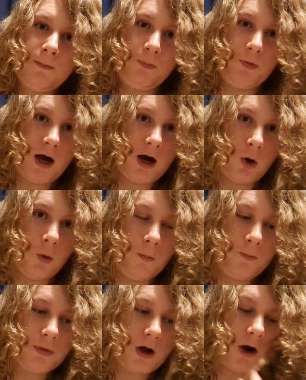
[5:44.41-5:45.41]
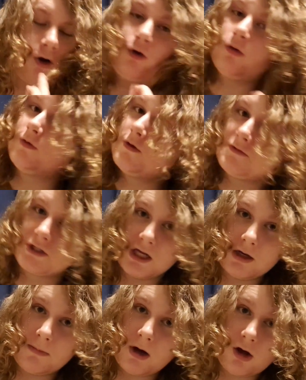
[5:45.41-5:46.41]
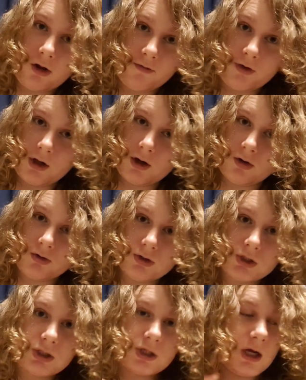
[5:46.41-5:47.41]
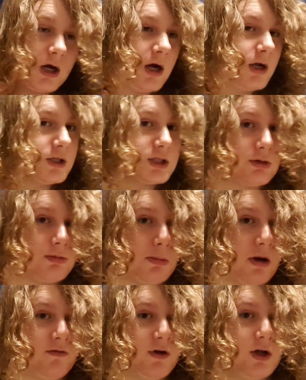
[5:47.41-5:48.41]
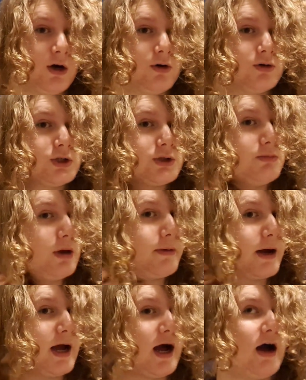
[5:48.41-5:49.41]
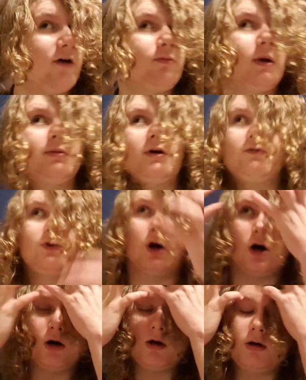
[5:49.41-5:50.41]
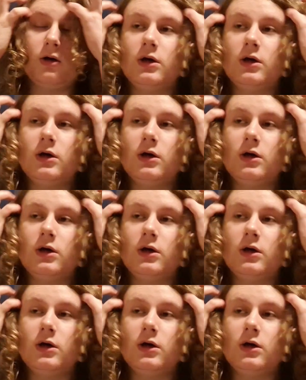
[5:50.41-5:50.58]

Now, I don't know if you've seen in my other videos, in some of my videos, maybe I have, maybe I've not.